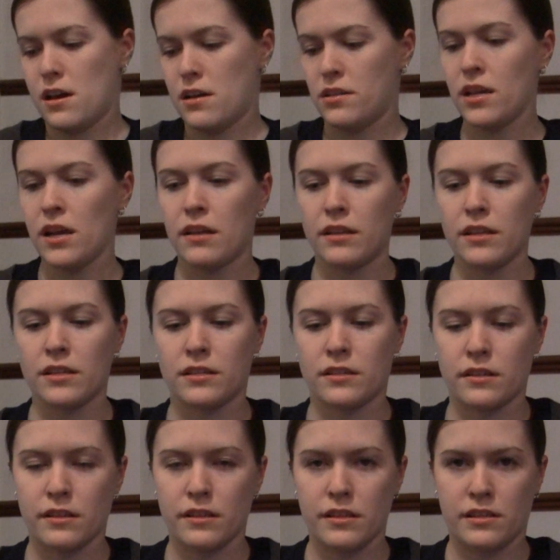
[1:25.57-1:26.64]
So yeah,
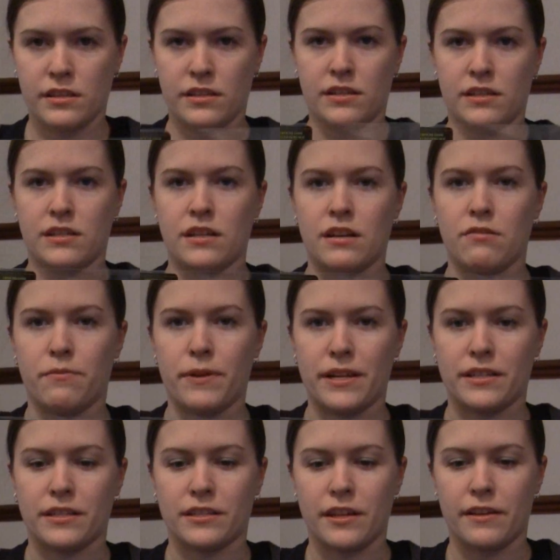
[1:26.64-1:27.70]
this is just a little
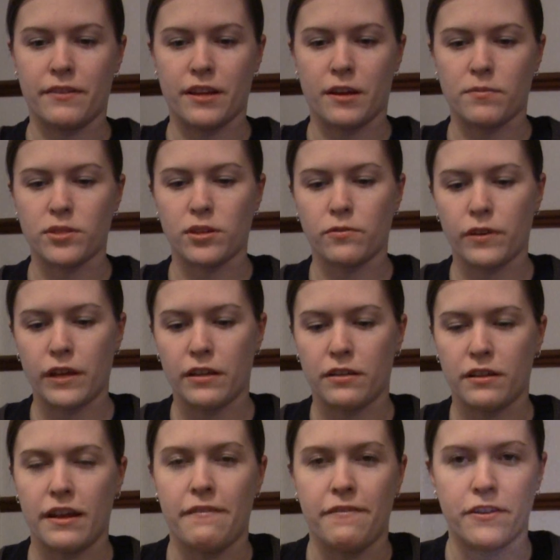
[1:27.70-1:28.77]
plastic sleeve that comes off.
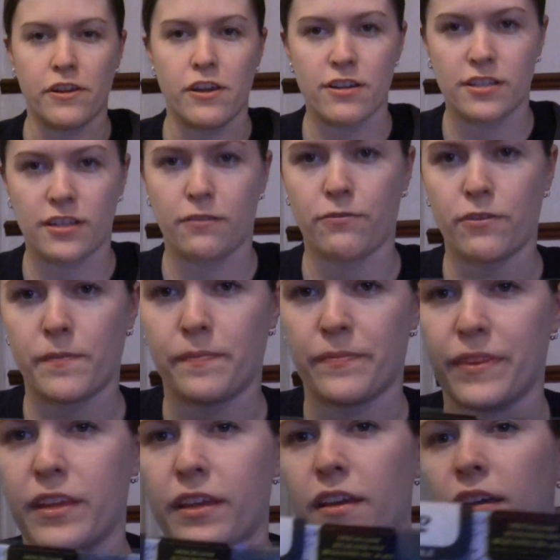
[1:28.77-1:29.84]
If you notice at the front,
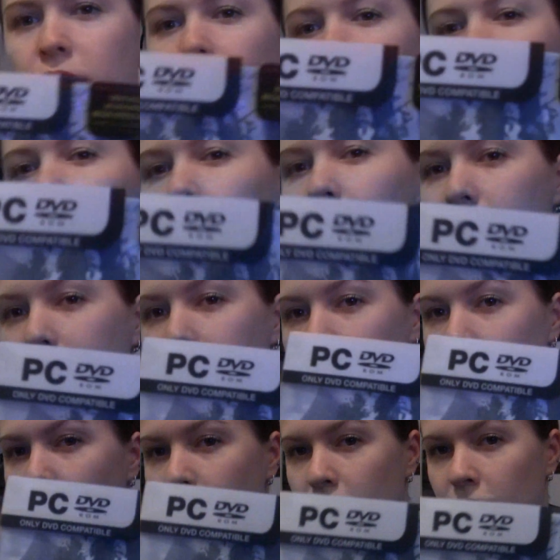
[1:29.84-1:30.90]
on that
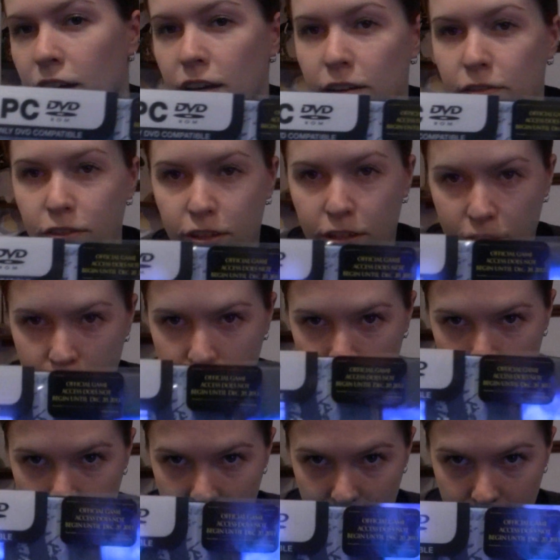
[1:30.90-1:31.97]
sticker there, if you can
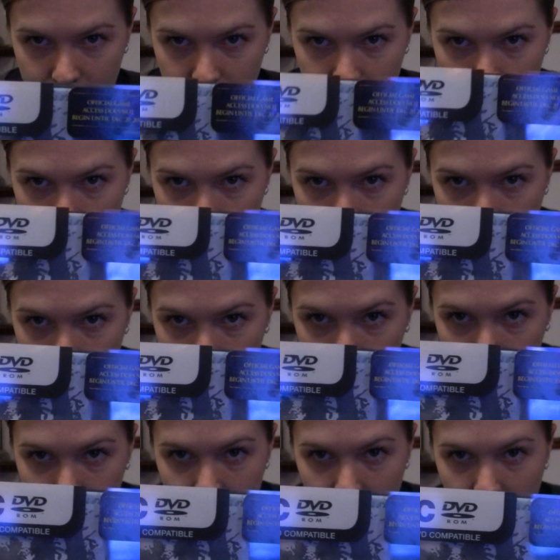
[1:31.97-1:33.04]
see it, it
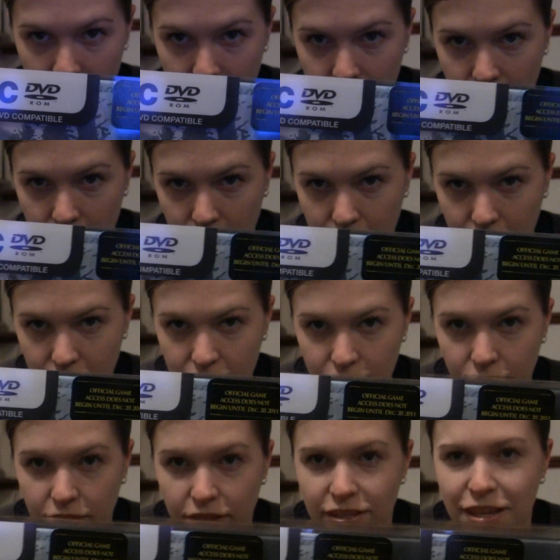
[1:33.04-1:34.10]
says how the
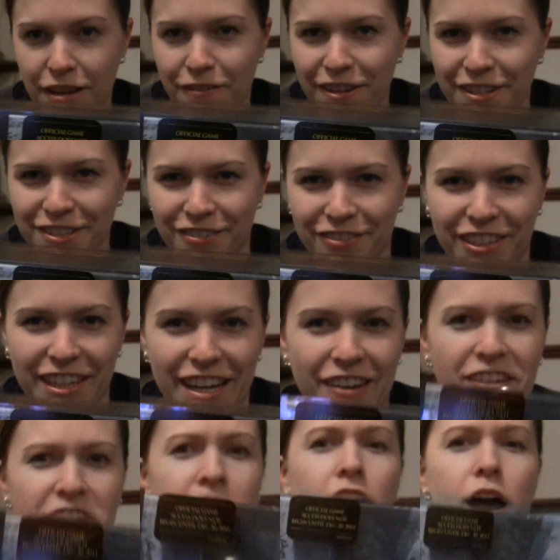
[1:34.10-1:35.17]
TV's on right now.